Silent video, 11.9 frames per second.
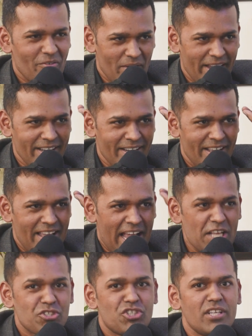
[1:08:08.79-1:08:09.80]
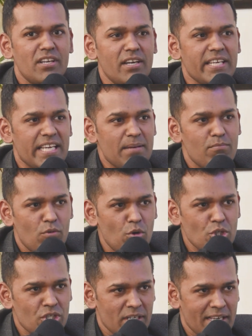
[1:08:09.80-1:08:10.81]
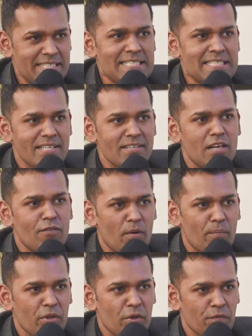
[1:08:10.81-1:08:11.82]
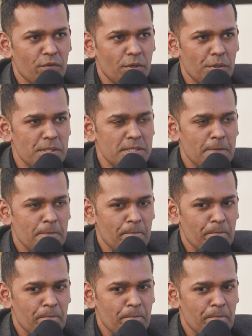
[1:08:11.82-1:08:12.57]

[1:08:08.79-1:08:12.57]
Right? And generally, emotion is a signal from the universe.